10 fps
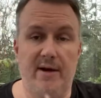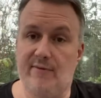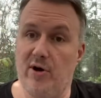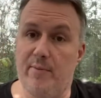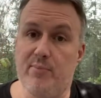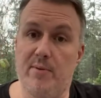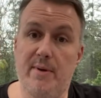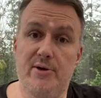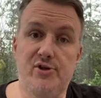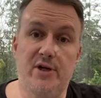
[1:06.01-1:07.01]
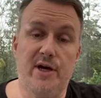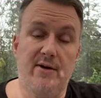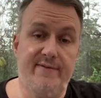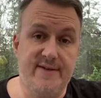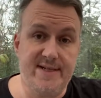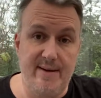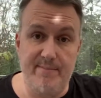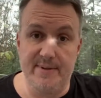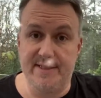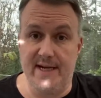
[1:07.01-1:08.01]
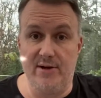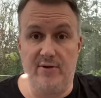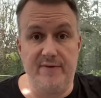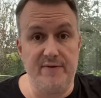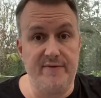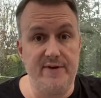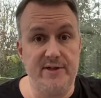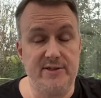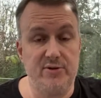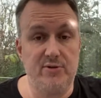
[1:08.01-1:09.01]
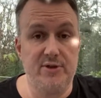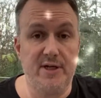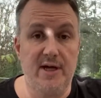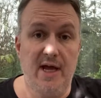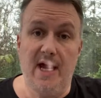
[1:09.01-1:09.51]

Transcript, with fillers: I've got a promotion code for 10% off your first order.